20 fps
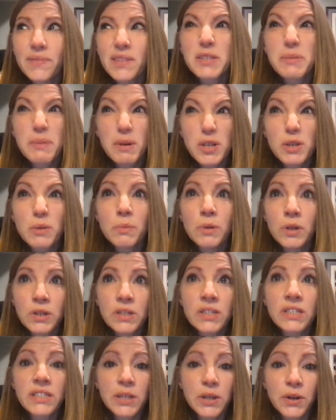especially when you
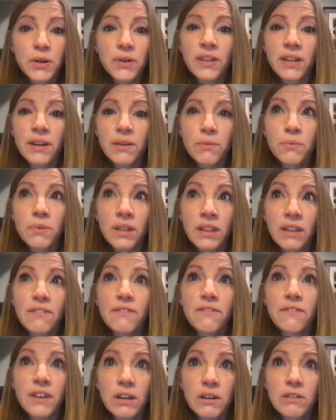consider that it really
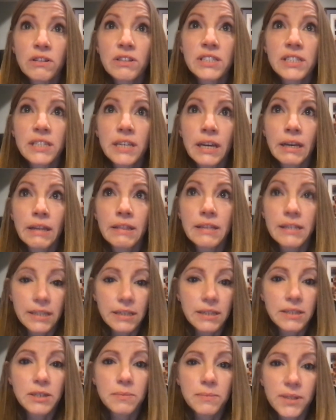feels like the
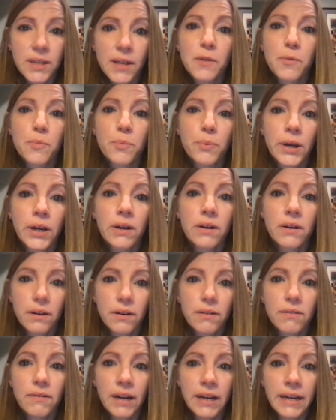system's on the brink
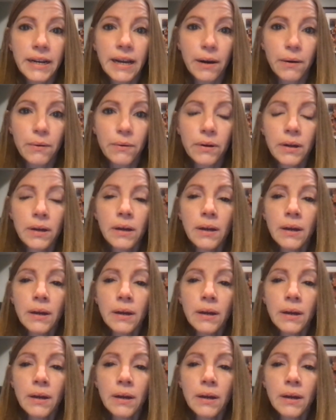right now.